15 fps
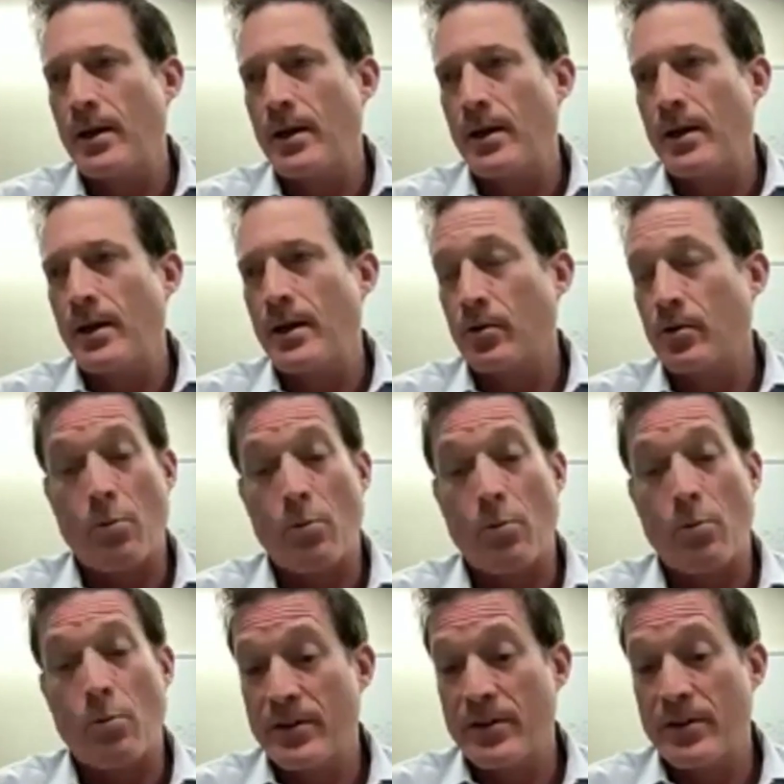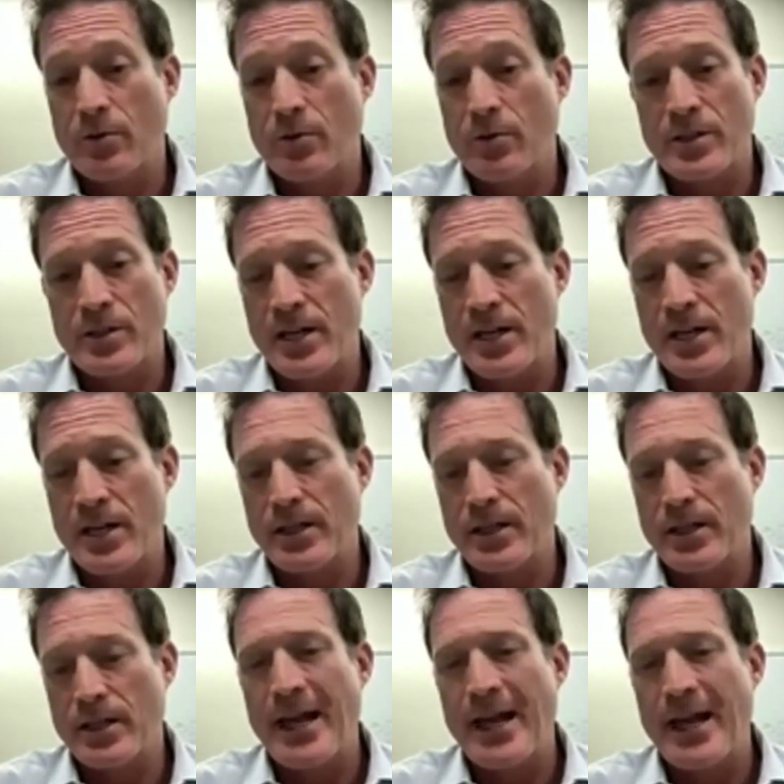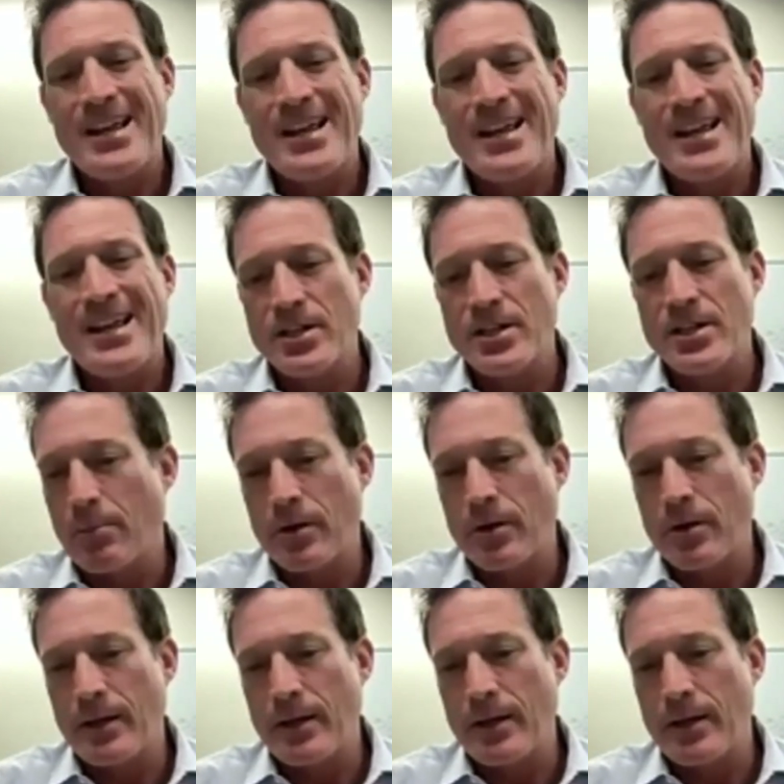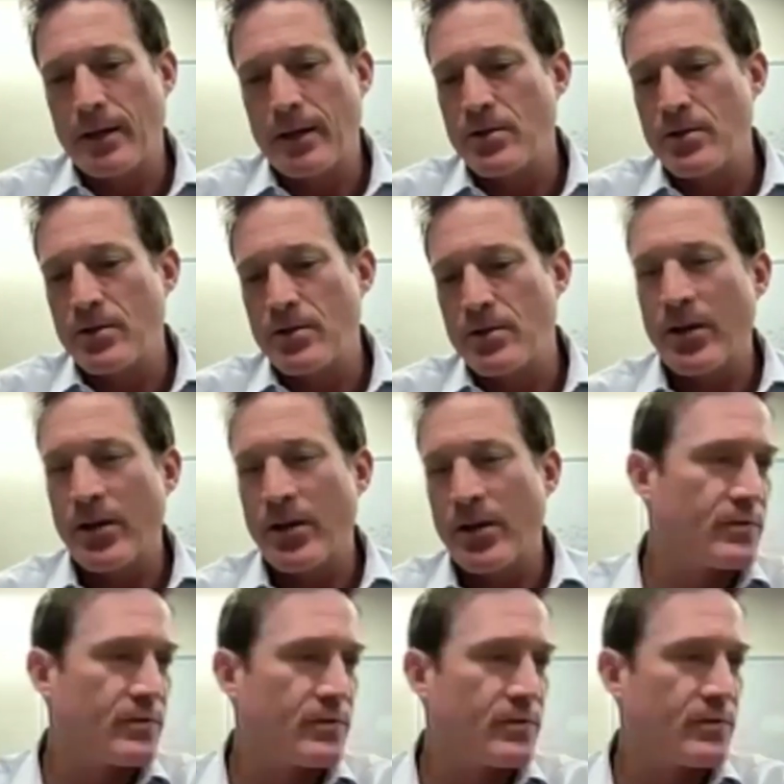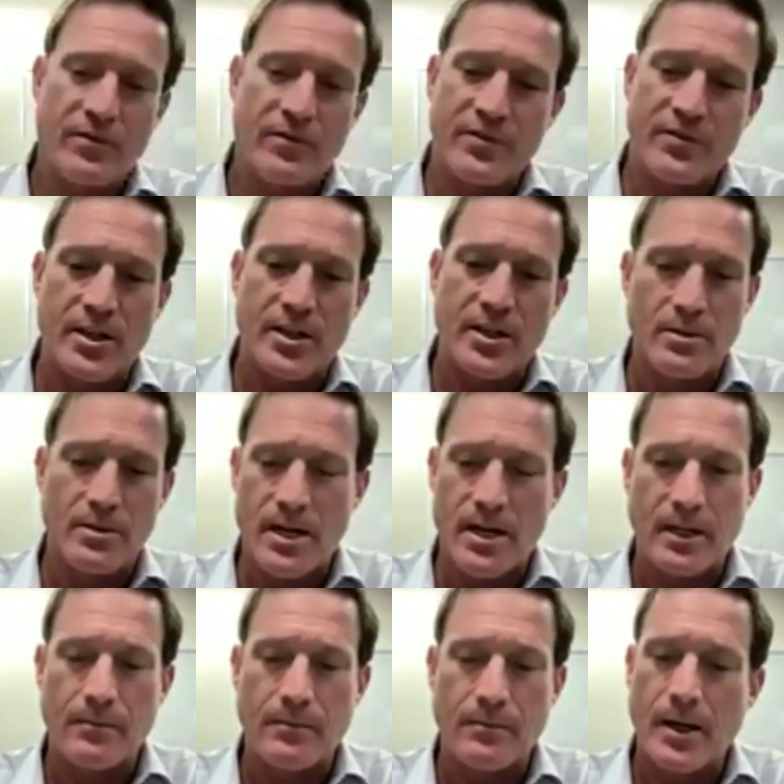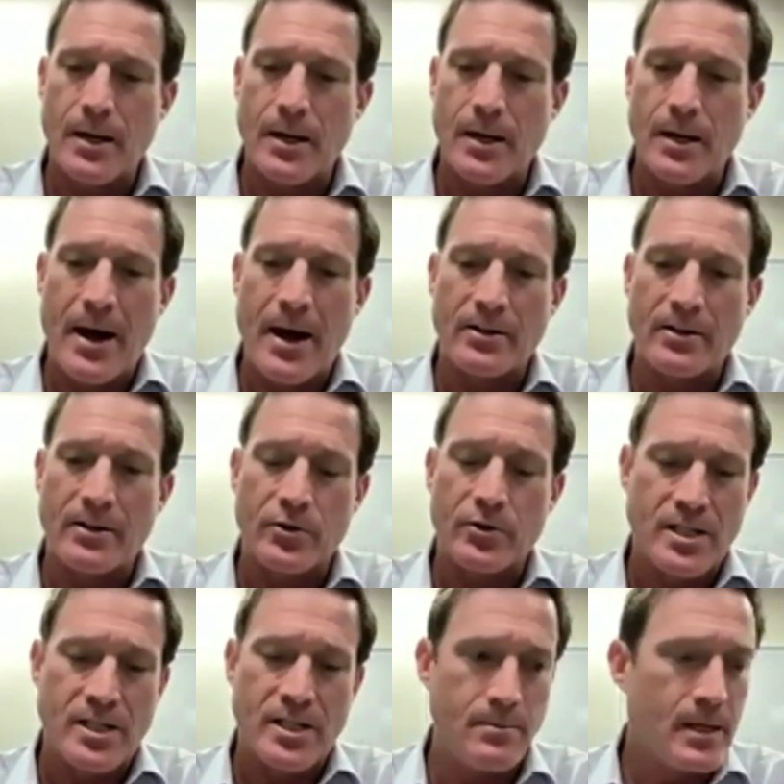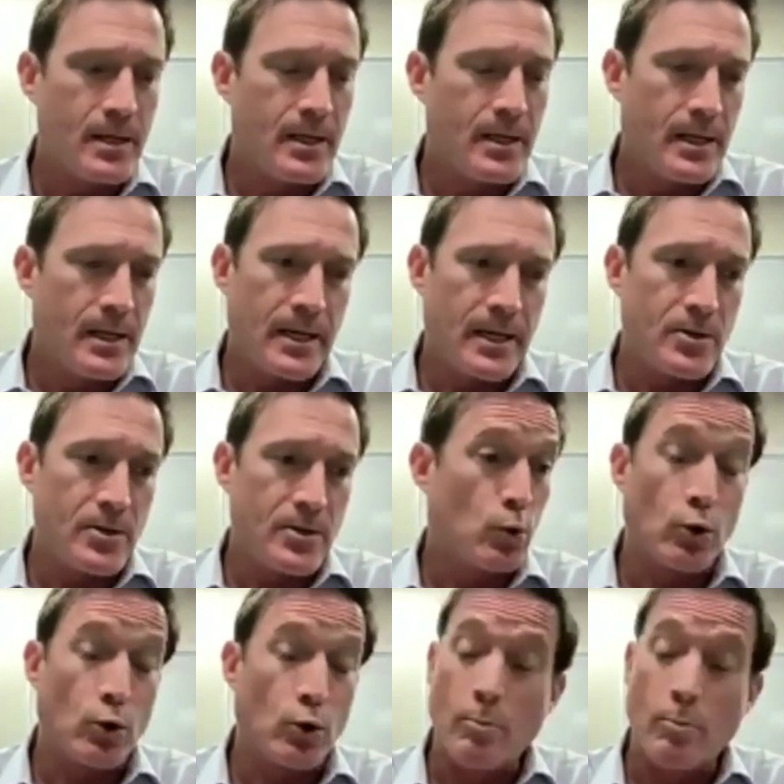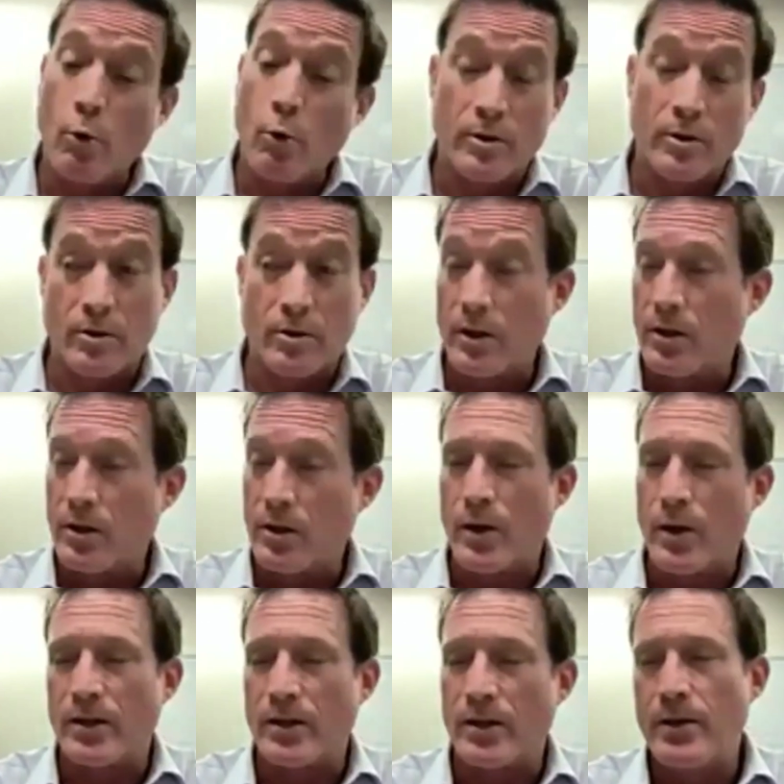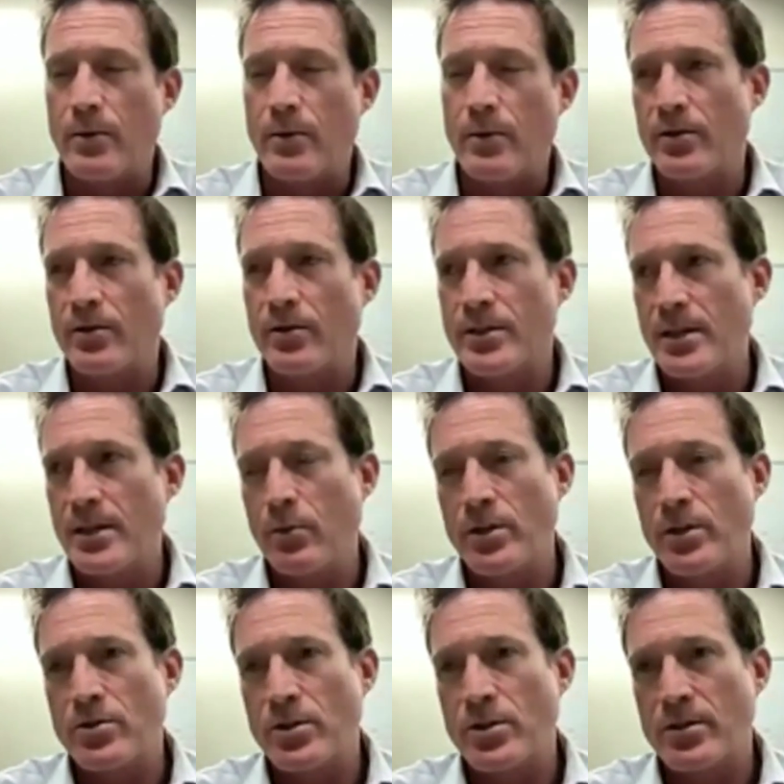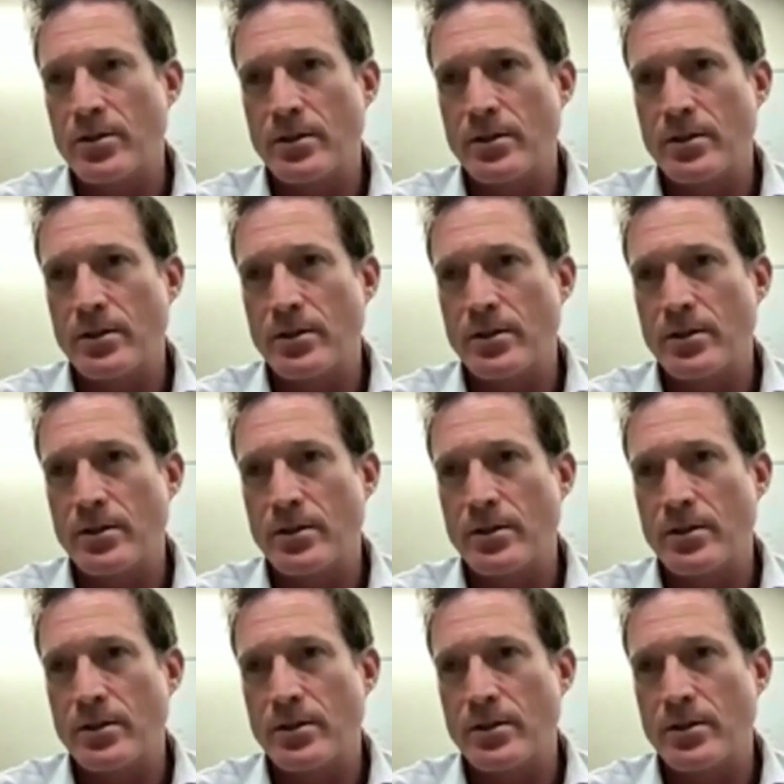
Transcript: grow more efficiently with your organization. And this is another part. You get swifter decision making out of your team. You learn more quickly with your team when you start to